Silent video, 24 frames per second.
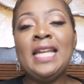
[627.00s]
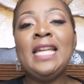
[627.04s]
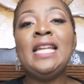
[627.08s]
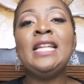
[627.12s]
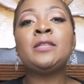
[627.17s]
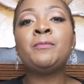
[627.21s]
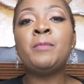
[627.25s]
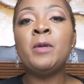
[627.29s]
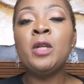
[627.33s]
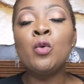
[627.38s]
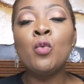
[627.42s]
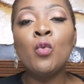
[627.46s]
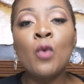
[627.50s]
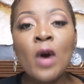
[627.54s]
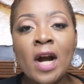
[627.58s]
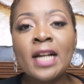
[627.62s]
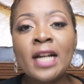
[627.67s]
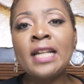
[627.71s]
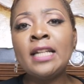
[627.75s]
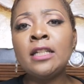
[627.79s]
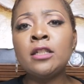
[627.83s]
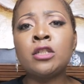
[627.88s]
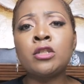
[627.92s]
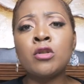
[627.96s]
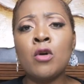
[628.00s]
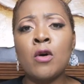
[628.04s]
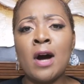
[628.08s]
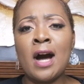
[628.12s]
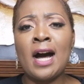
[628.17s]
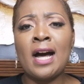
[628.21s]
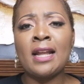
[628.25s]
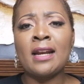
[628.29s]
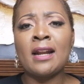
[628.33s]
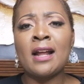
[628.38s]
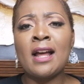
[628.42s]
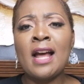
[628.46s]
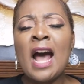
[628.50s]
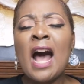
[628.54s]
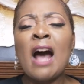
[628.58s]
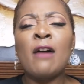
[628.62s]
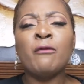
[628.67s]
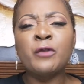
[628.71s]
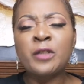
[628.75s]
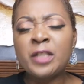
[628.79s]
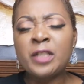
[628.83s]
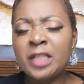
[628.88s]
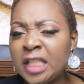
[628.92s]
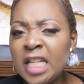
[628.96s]
He's been working so hard.
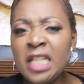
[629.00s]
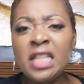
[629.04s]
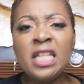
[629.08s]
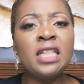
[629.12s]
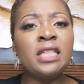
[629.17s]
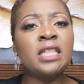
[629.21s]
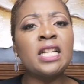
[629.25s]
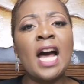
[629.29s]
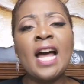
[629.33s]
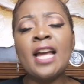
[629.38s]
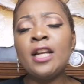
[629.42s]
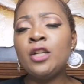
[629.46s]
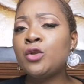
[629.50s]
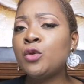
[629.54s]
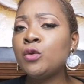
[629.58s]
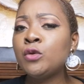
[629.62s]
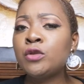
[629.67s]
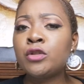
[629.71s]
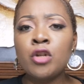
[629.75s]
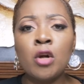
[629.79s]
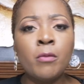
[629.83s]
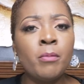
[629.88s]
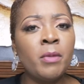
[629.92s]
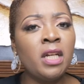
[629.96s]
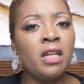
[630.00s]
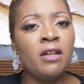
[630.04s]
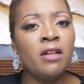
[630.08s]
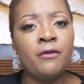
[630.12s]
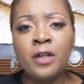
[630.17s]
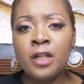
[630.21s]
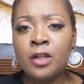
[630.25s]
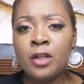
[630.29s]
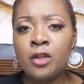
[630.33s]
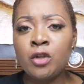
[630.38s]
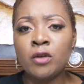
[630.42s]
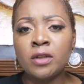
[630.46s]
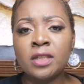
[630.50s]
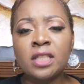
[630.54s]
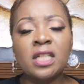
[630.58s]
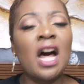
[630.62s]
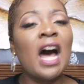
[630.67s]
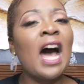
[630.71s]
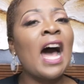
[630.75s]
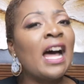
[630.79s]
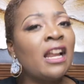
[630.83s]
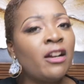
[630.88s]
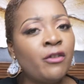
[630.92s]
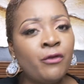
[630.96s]
I've seen this guy do so many videos,
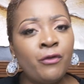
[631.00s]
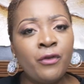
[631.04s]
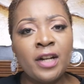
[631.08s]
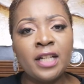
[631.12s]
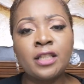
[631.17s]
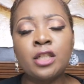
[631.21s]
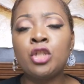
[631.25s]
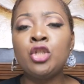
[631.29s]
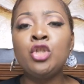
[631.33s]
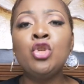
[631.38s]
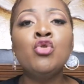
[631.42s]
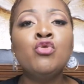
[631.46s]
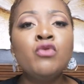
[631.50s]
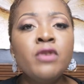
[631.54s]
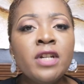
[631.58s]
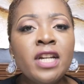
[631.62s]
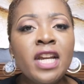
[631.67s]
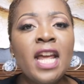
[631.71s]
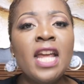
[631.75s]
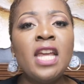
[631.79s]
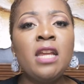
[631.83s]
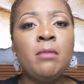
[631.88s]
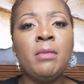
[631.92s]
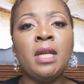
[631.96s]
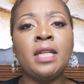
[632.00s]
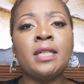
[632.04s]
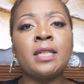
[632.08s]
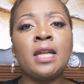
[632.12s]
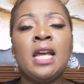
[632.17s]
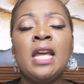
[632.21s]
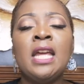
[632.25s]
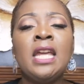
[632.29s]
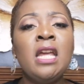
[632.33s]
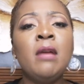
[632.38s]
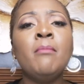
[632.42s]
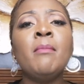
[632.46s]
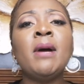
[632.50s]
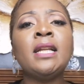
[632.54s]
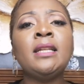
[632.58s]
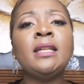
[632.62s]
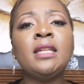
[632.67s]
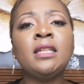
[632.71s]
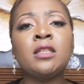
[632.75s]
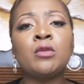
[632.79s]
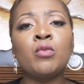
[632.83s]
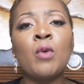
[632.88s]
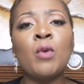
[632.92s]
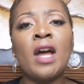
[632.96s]
adverts, you name it. Him and
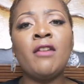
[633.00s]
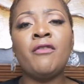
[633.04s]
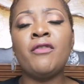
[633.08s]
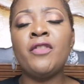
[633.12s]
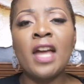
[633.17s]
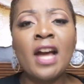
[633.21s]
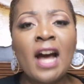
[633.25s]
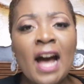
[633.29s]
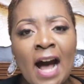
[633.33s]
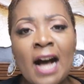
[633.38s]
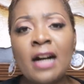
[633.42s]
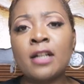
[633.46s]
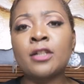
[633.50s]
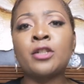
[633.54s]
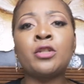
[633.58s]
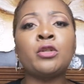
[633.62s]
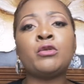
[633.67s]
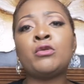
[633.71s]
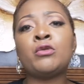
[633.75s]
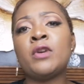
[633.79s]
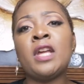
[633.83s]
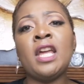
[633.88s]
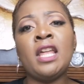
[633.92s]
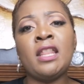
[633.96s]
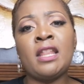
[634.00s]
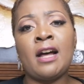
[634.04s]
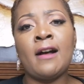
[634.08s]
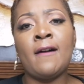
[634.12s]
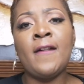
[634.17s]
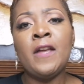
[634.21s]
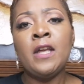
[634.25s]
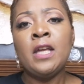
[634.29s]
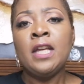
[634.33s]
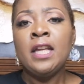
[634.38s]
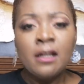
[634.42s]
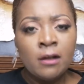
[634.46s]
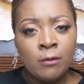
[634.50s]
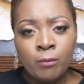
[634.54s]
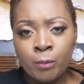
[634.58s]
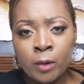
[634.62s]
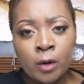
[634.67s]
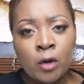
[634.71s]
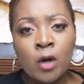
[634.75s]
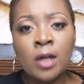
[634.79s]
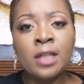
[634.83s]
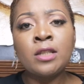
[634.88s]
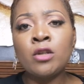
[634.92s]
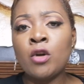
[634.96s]
his wife, they act together.
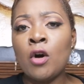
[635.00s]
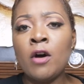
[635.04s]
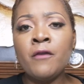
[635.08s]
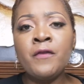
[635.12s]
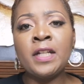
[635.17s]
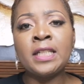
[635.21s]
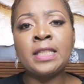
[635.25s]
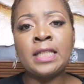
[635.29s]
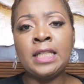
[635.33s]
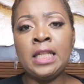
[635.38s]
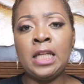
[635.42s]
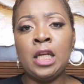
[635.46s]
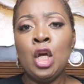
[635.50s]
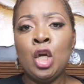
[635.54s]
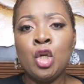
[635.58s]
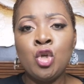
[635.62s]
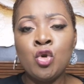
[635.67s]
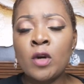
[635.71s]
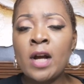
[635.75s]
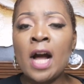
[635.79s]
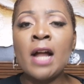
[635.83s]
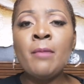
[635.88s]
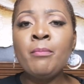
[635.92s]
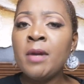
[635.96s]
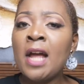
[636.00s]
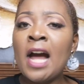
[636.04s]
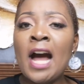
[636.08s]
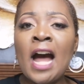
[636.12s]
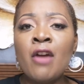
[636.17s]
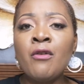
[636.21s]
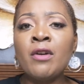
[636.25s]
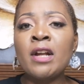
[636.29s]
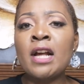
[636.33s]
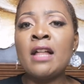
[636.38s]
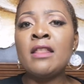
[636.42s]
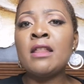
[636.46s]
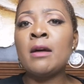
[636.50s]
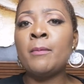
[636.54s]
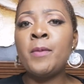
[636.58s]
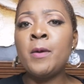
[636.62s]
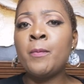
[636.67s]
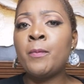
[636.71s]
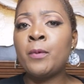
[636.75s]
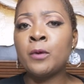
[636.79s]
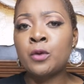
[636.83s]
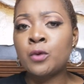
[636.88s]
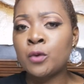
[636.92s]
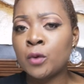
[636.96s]
Because obviously you can't be hiring other
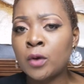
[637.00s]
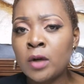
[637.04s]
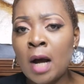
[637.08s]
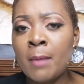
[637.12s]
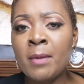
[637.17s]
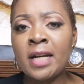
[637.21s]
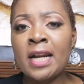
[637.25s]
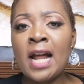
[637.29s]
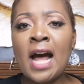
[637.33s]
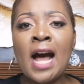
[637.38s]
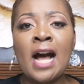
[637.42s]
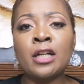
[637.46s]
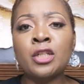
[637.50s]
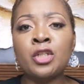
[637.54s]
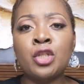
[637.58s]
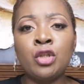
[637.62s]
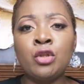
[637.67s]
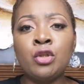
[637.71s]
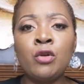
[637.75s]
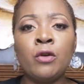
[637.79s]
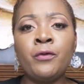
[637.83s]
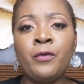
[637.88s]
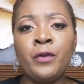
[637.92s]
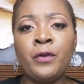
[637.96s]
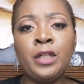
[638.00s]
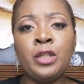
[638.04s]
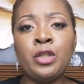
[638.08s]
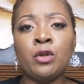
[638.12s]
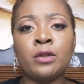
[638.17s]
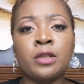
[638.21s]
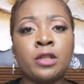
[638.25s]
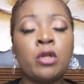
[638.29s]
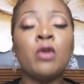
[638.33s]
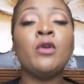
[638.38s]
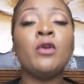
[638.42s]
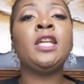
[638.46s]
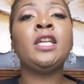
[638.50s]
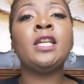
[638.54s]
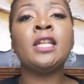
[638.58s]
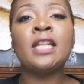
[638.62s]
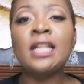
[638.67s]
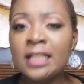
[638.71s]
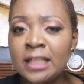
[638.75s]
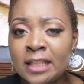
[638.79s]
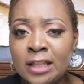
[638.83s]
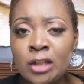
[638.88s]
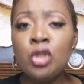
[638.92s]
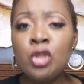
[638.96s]
people to come and act in your video. So
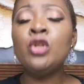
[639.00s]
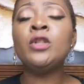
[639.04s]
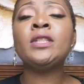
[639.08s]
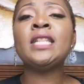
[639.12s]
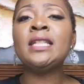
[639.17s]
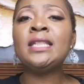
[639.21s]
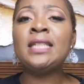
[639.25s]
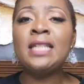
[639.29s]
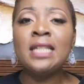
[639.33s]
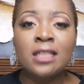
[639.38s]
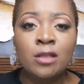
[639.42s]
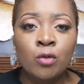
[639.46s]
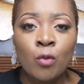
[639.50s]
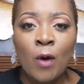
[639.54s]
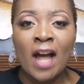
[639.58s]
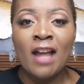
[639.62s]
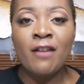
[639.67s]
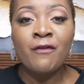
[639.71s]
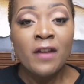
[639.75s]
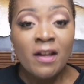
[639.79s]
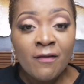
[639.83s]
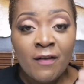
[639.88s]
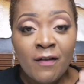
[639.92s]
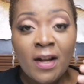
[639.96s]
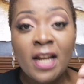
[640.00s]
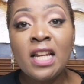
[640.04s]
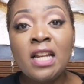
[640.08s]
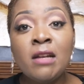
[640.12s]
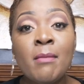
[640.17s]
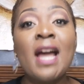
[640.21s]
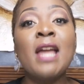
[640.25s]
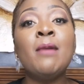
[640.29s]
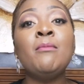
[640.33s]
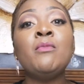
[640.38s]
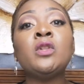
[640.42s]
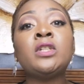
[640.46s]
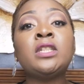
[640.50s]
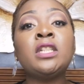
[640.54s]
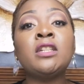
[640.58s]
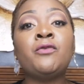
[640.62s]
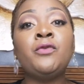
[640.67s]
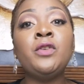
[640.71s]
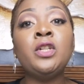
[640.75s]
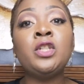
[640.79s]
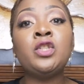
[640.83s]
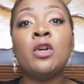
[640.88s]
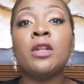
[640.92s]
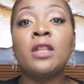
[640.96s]
he uses his wife. Even in my music
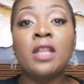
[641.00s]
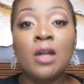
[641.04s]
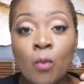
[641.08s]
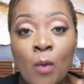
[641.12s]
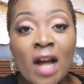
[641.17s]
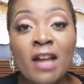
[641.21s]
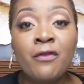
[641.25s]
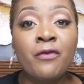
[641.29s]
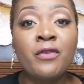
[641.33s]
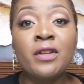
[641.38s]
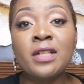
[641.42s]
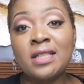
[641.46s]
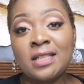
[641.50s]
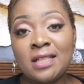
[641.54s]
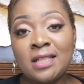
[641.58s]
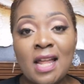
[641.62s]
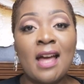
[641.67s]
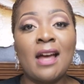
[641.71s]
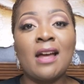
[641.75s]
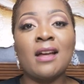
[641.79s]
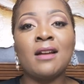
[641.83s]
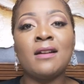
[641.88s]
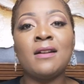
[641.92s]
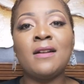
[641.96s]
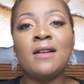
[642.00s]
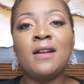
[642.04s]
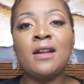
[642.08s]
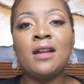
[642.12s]
video, the wife is there.